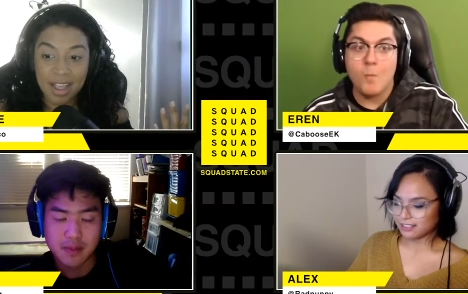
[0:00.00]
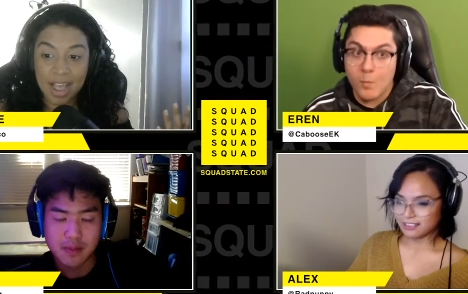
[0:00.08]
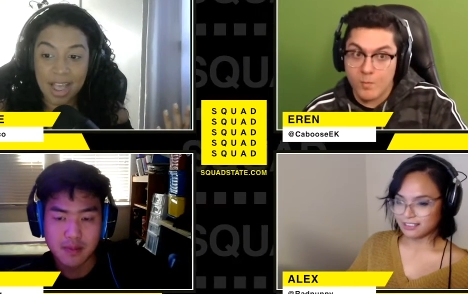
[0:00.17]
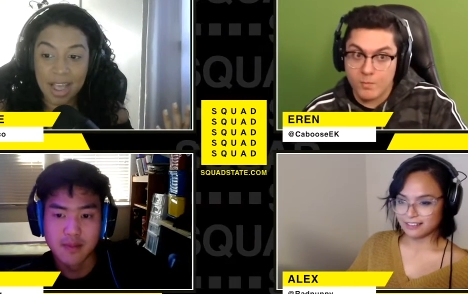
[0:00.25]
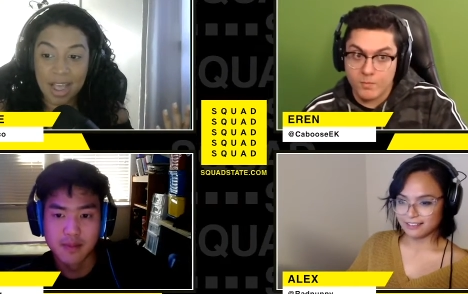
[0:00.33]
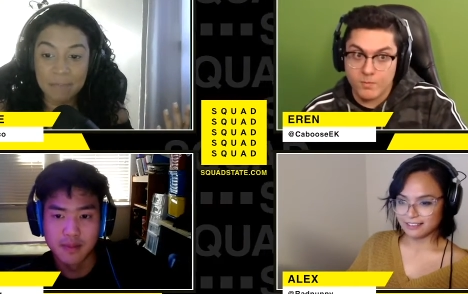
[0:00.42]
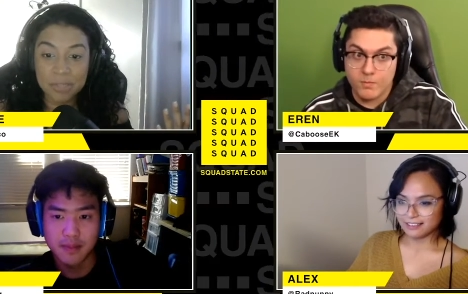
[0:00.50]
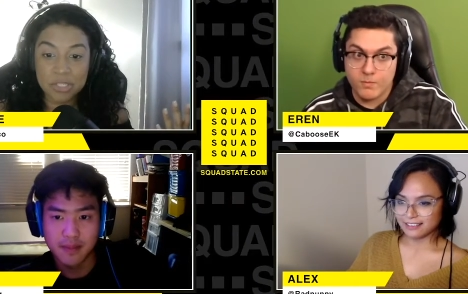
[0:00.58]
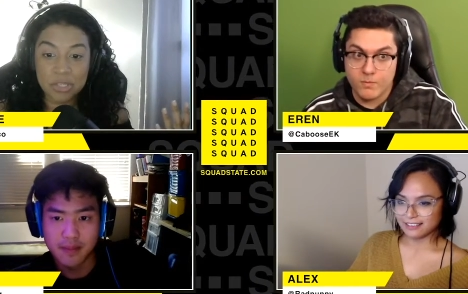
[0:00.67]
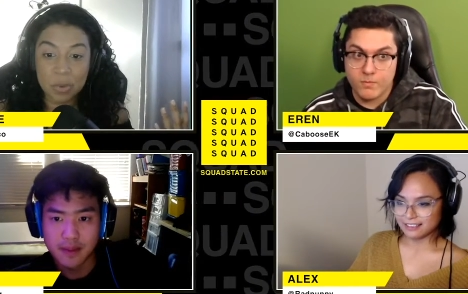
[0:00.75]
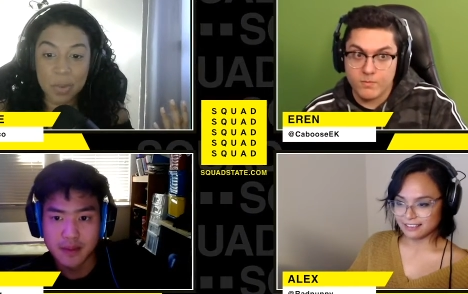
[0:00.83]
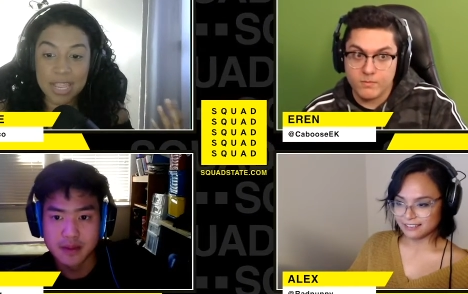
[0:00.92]

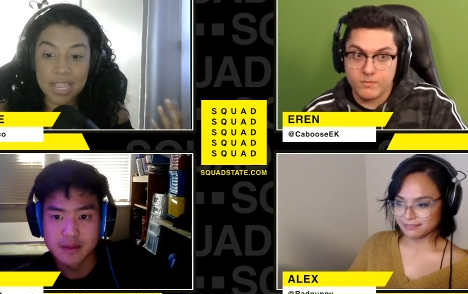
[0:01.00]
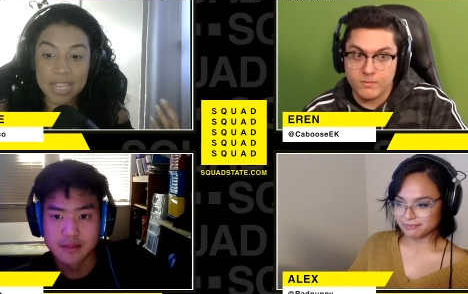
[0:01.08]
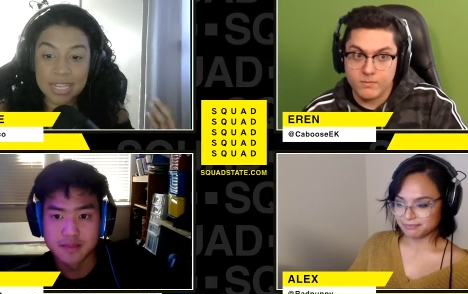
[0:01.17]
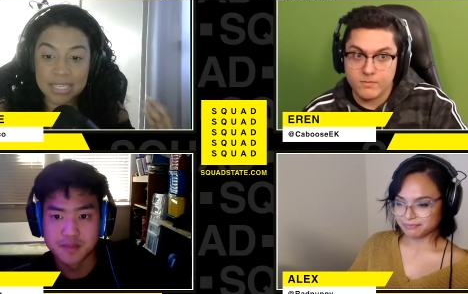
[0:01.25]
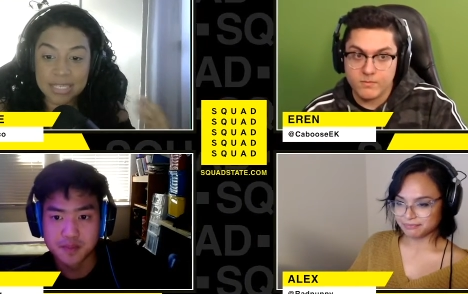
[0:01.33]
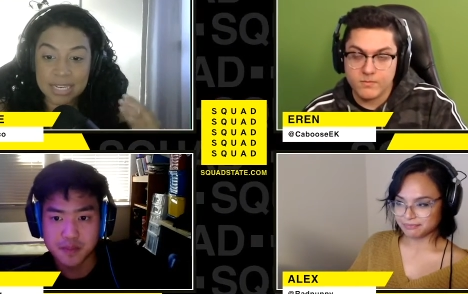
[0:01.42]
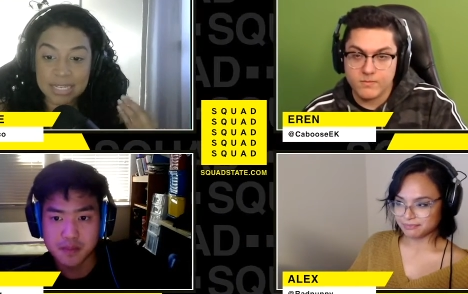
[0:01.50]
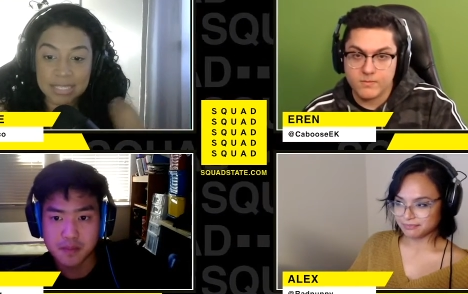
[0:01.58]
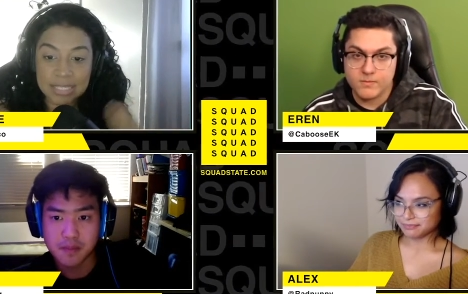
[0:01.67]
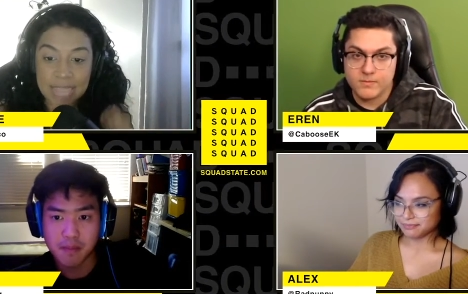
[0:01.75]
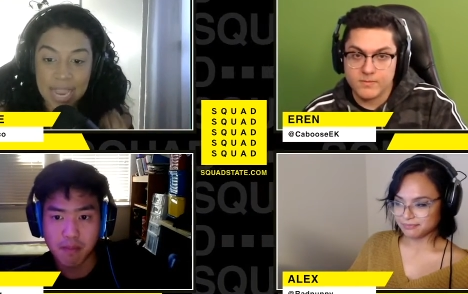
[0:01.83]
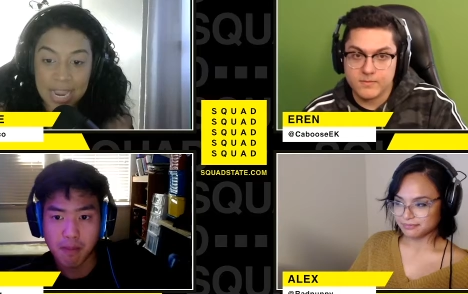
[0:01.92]
Speaker 1: So it's
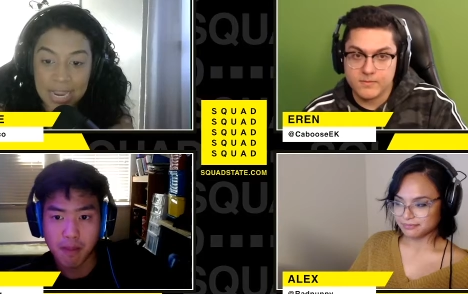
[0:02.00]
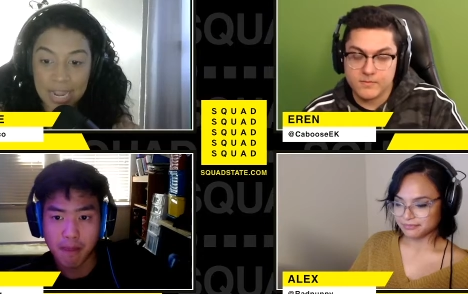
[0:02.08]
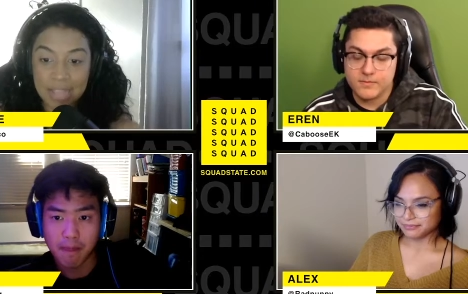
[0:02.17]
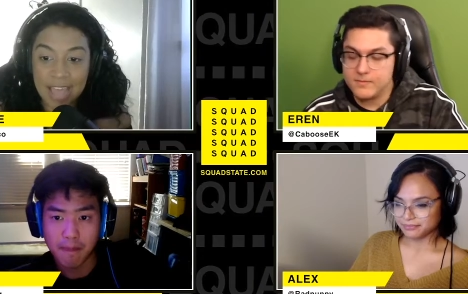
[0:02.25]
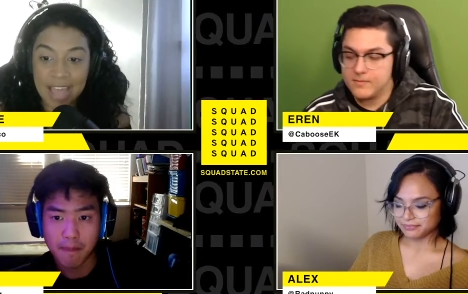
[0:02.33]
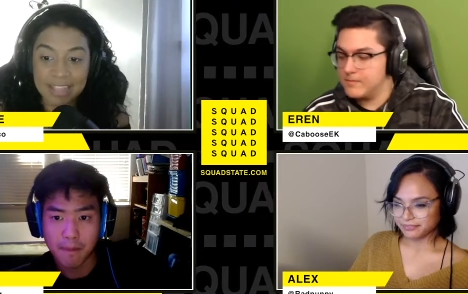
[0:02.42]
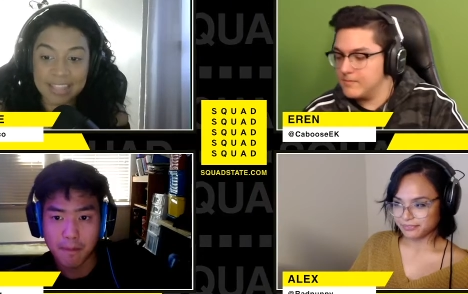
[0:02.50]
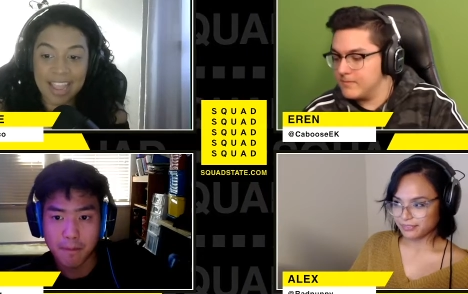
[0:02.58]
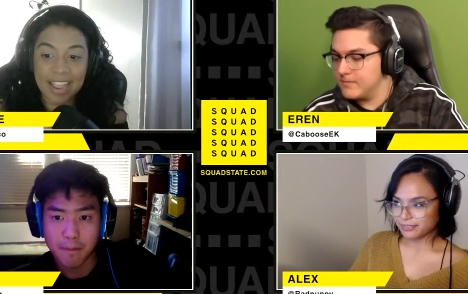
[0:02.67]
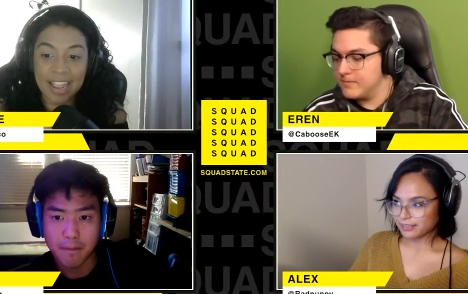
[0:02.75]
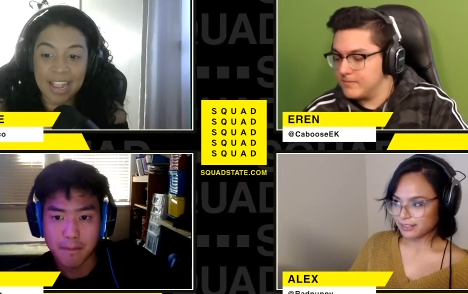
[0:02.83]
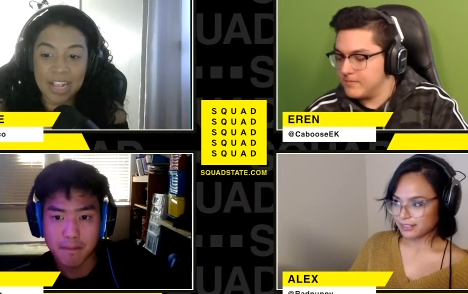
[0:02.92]
insane that
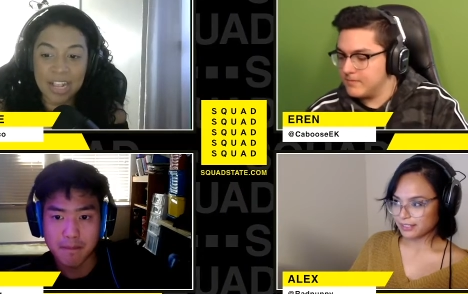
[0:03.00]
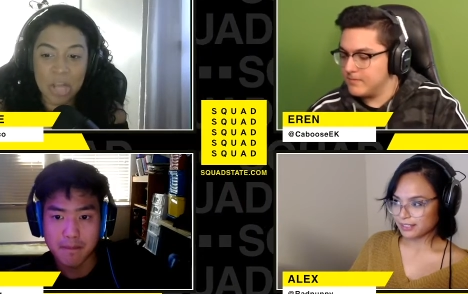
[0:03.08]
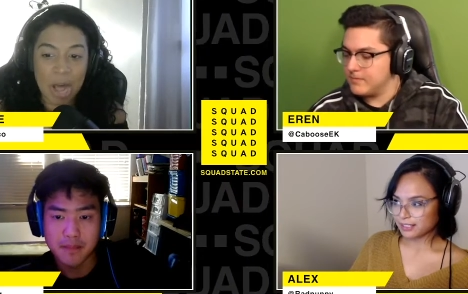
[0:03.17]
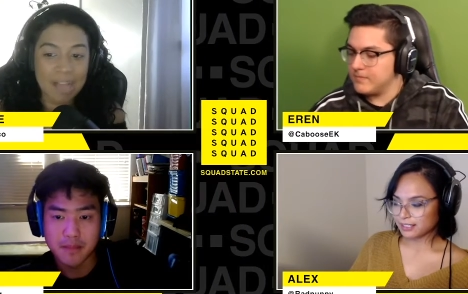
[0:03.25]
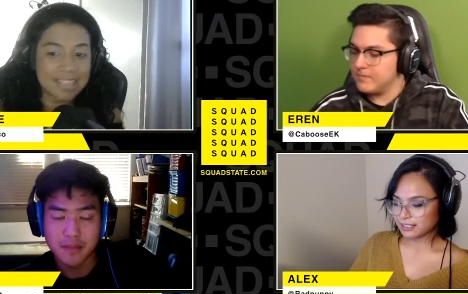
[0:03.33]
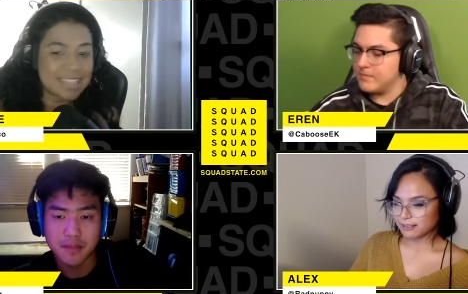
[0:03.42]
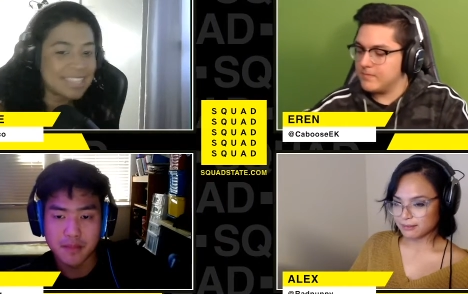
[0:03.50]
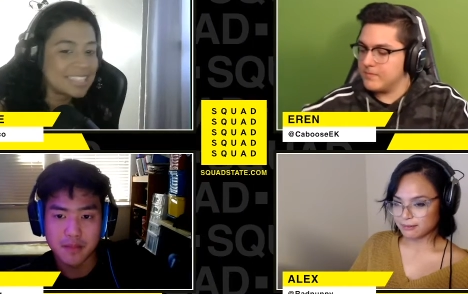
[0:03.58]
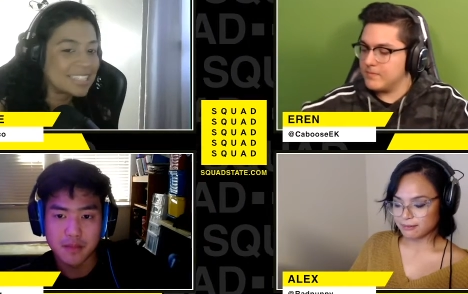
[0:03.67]
they got this